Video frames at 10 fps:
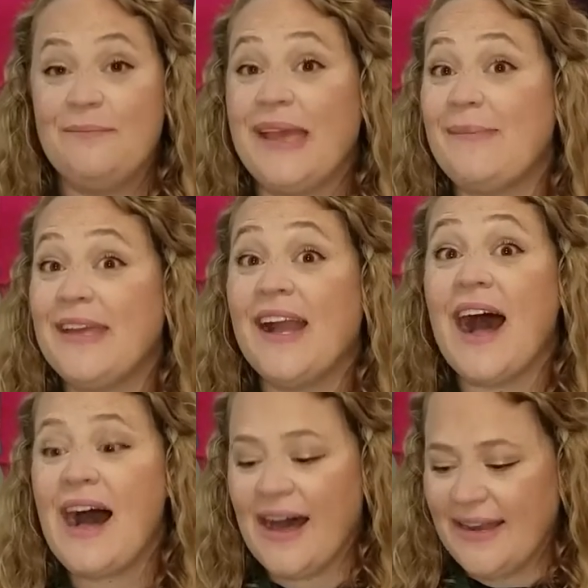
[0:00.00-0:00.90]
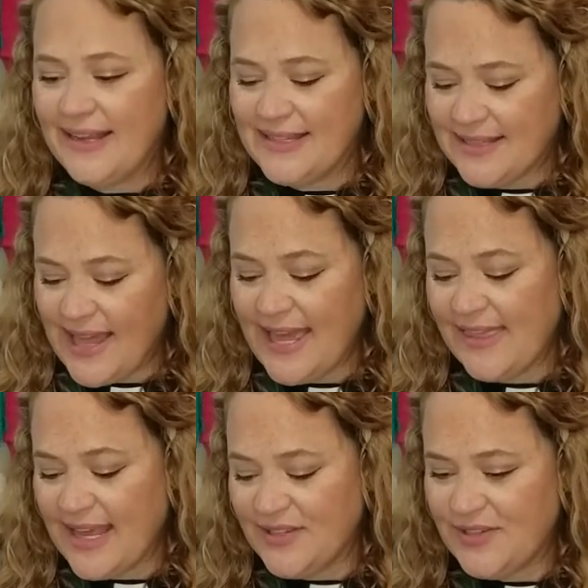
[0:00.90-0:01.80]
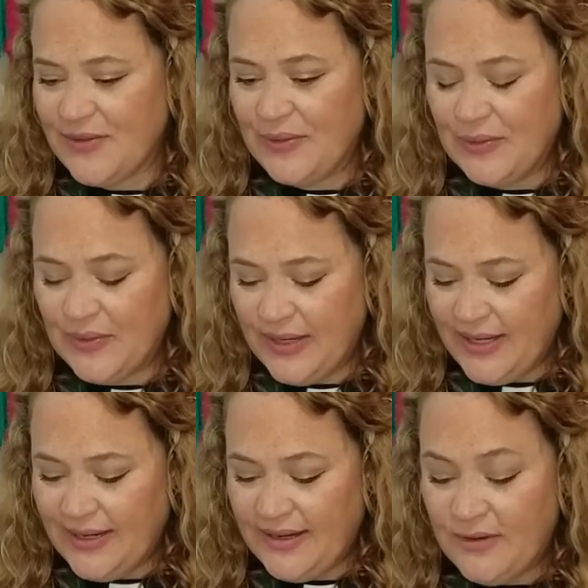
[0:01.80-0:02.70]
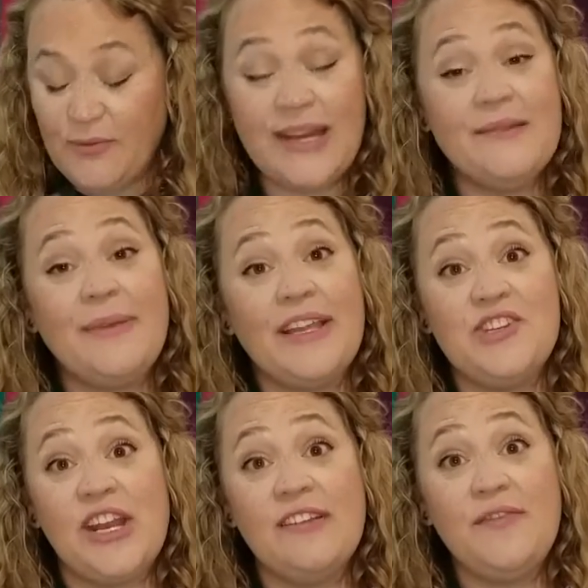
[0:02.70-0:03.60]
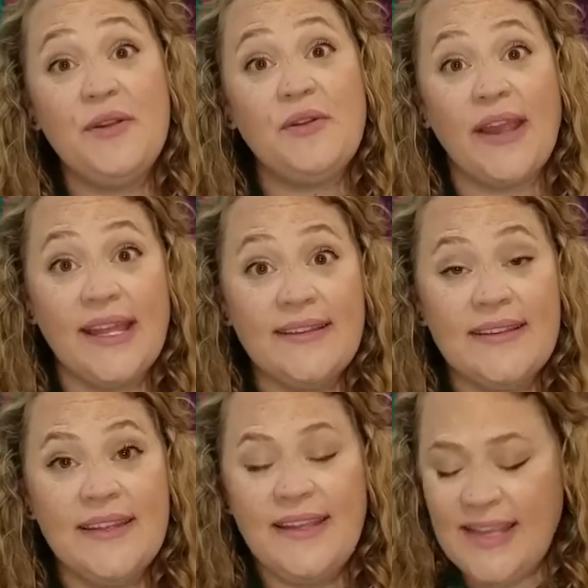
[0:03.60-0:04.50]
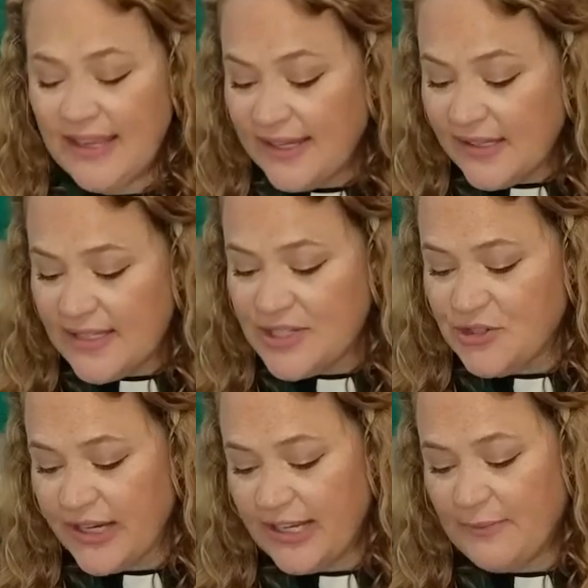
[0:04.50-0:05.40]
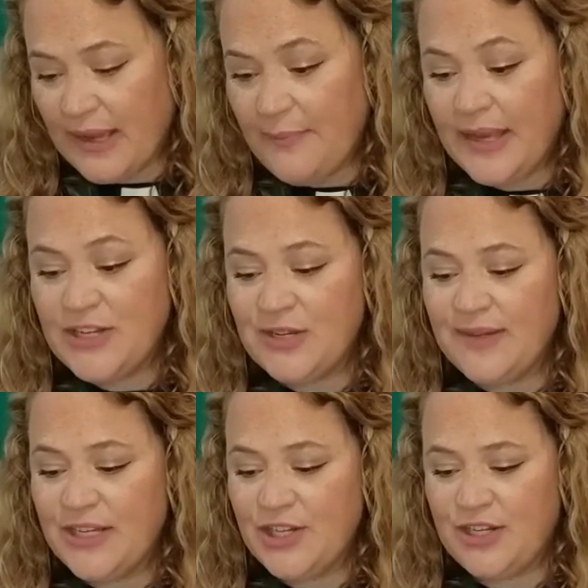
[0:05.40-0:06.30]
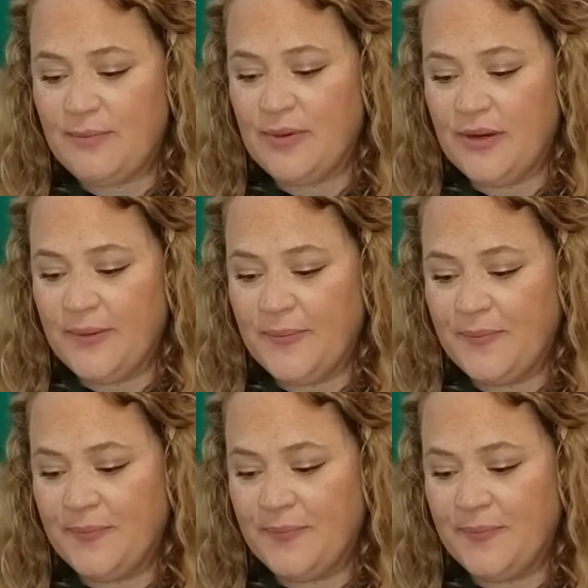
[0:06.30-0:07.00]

Maybe God is Like That Too, written by Jennifer Grant and illustrated by Benjamin Schipper.